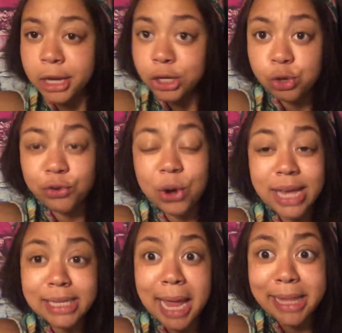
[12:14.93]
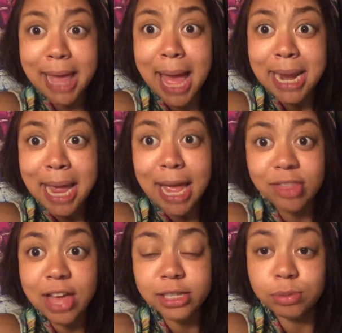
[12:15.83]
So if you guys like that, hit
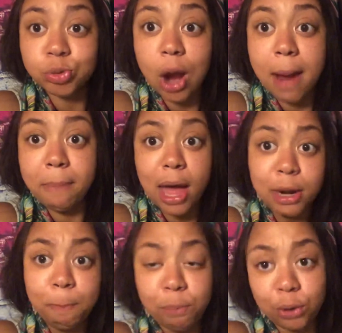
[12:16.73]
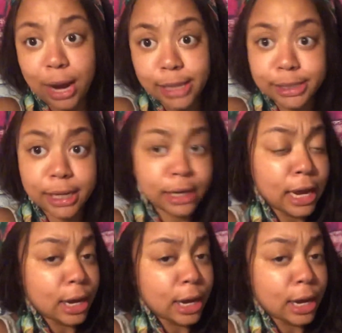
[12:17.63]
that subscribe button, press it,